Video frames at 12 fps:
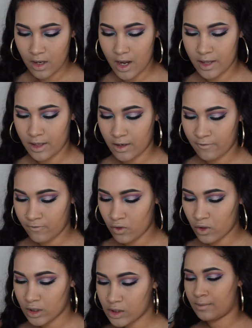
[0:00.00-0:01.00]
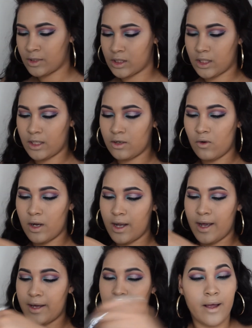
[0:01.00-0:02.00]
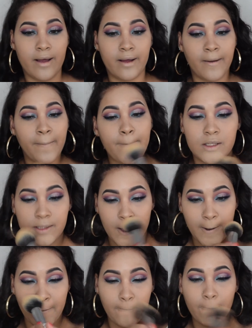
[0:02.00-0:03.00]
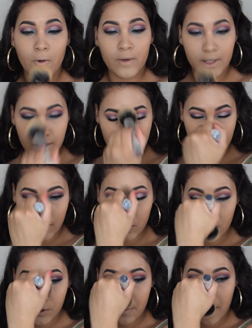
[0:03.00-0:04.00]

And then of course, I'm just going to go ahead and set it with the loose